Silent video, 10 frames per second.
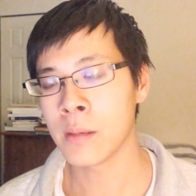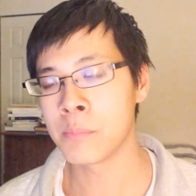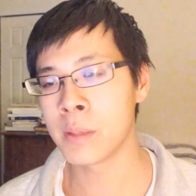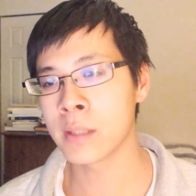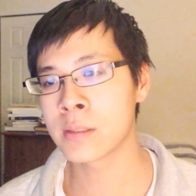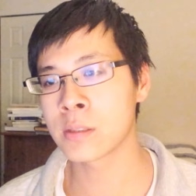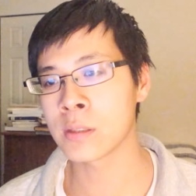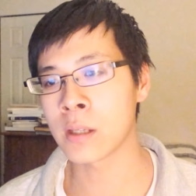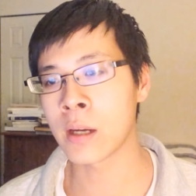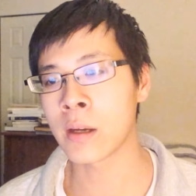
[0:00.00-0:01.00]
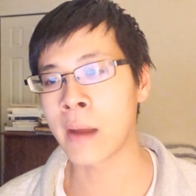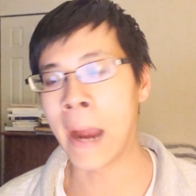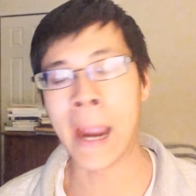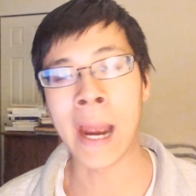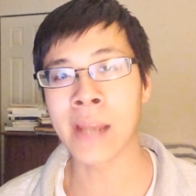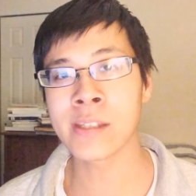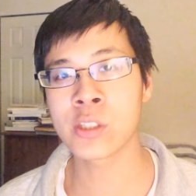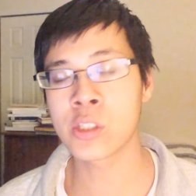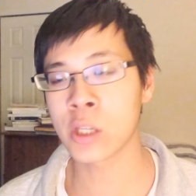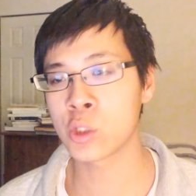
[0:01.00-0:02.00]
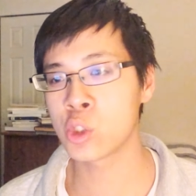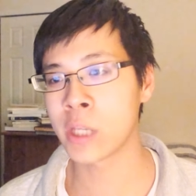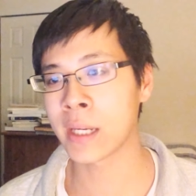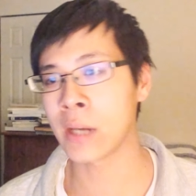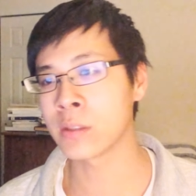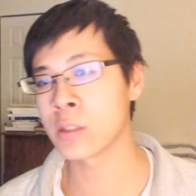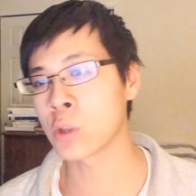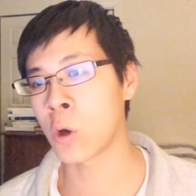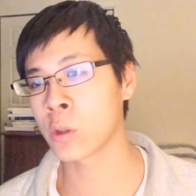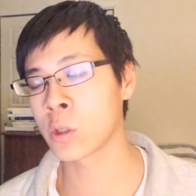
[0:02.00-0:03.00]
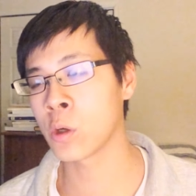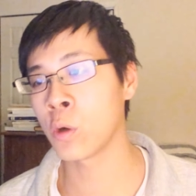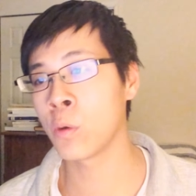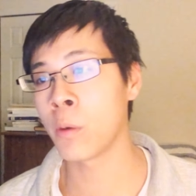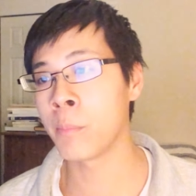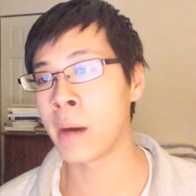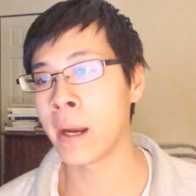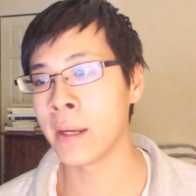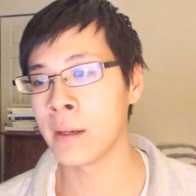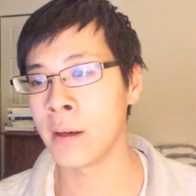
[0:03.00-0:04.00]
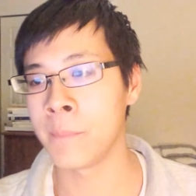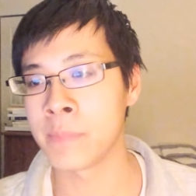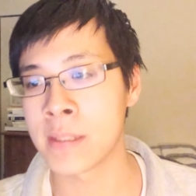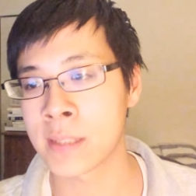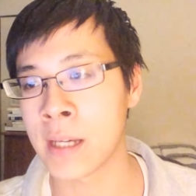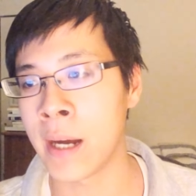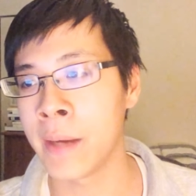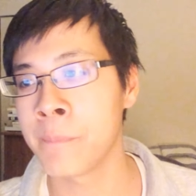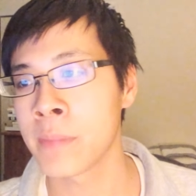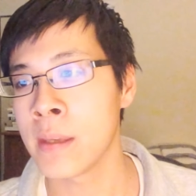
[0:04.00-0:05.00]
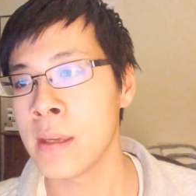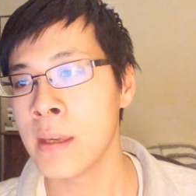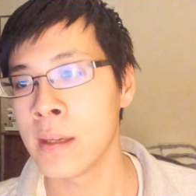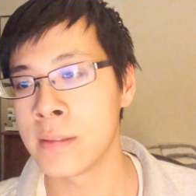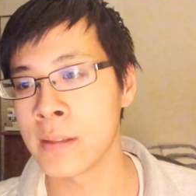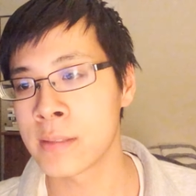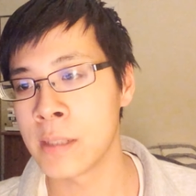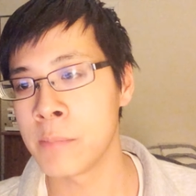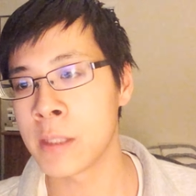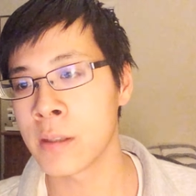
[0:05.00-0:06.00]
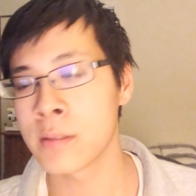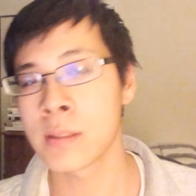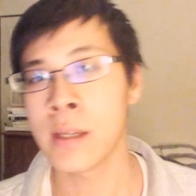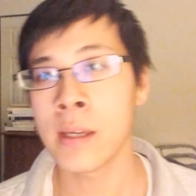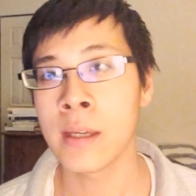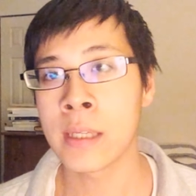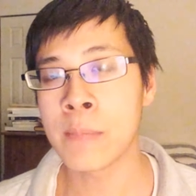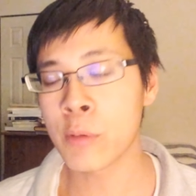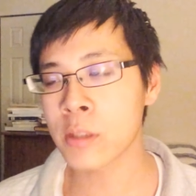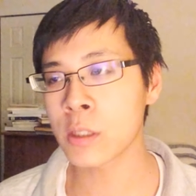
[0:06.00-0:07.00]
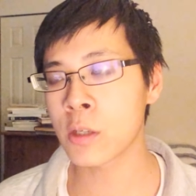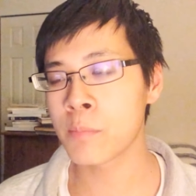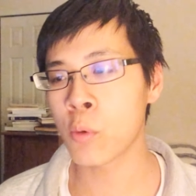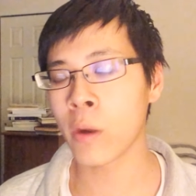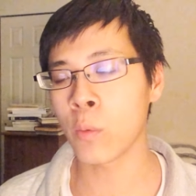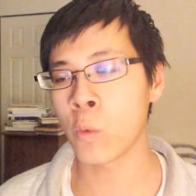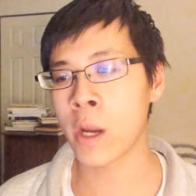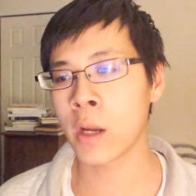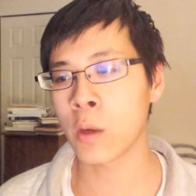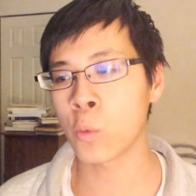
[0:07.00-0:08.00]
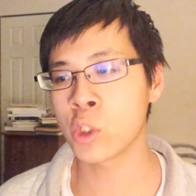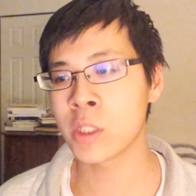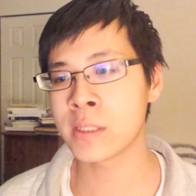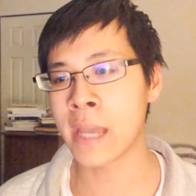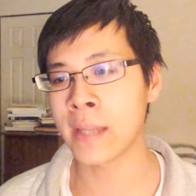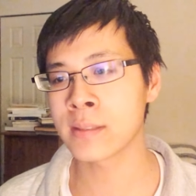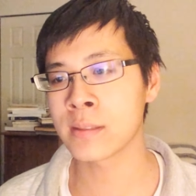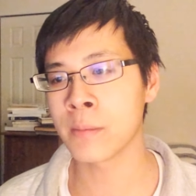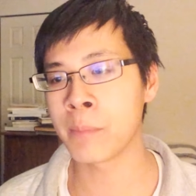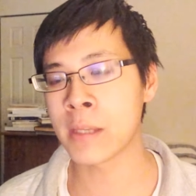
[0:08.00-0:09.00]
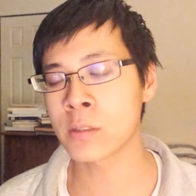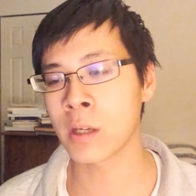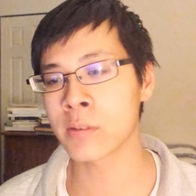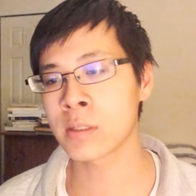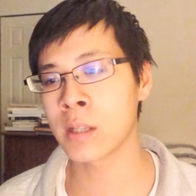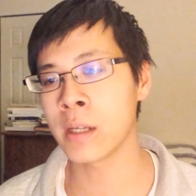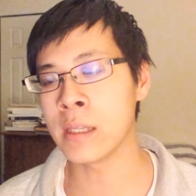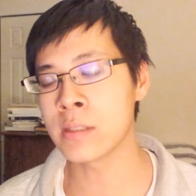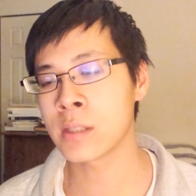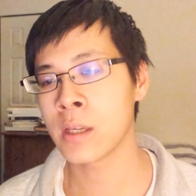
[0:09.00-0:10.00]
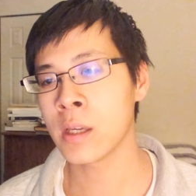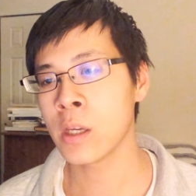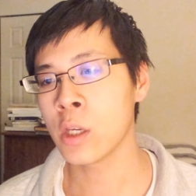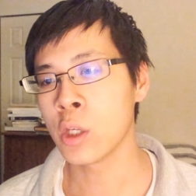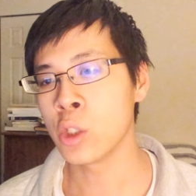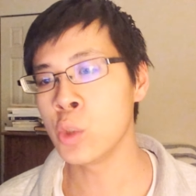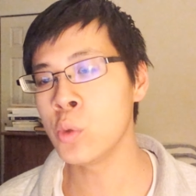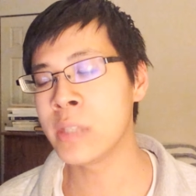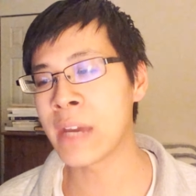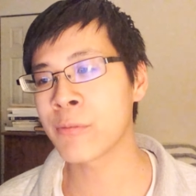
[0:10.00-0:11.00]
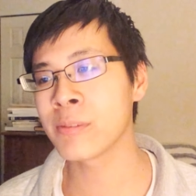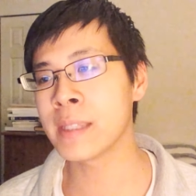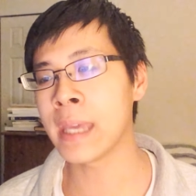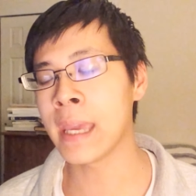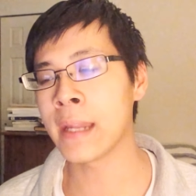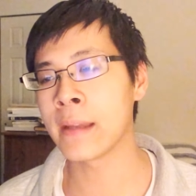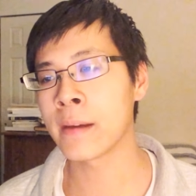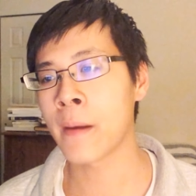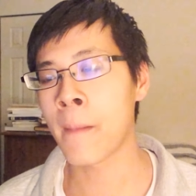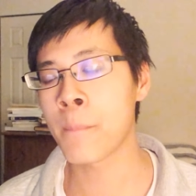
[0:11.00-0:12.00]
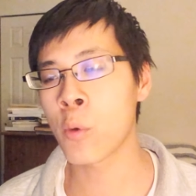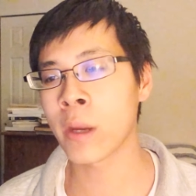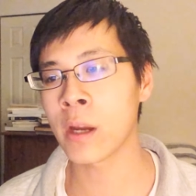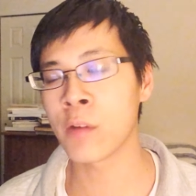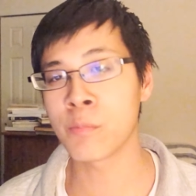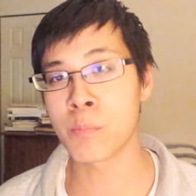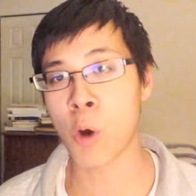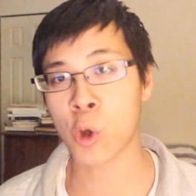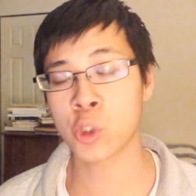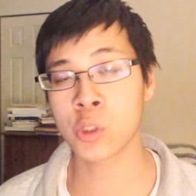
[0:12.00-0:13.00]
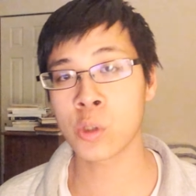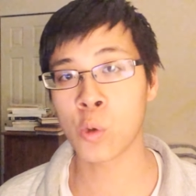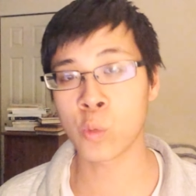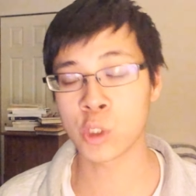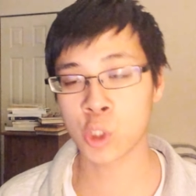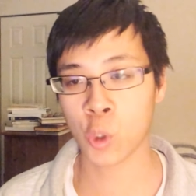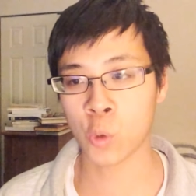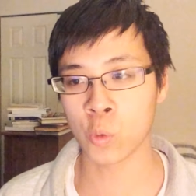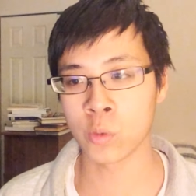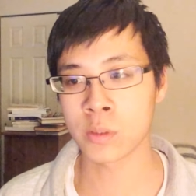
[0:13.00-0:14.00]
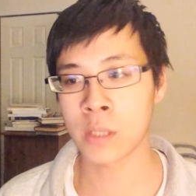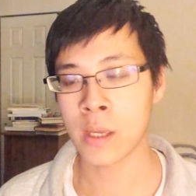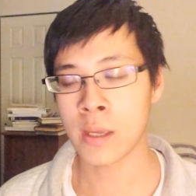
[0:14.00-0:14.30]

But I highly suggest you check out this article by um, this guy, Dustin, because he brings a good point where, which is that based off studies, you definitely hit a point of marginal returns